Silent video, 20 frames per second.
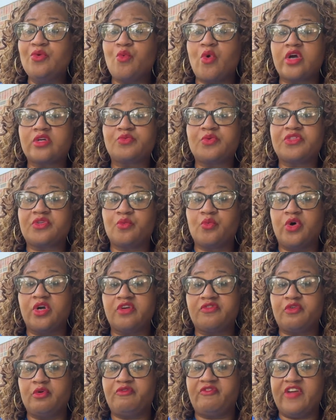worked with a
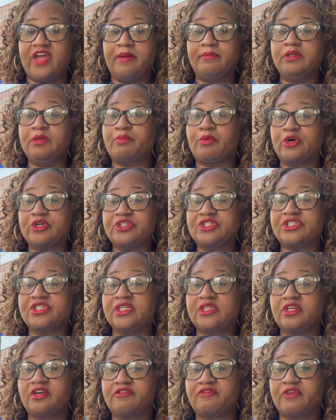wonderful family
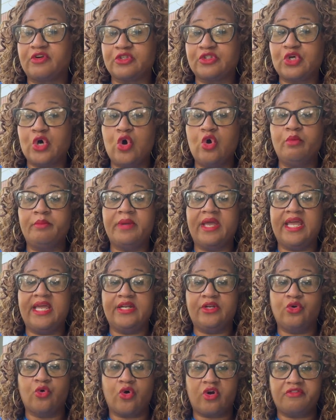purchasing their first home
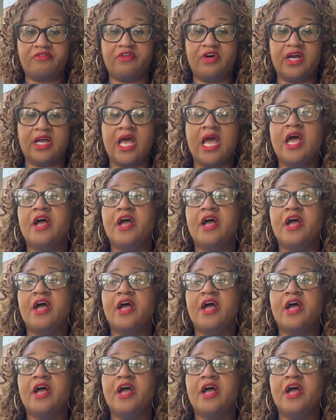in Norfolk.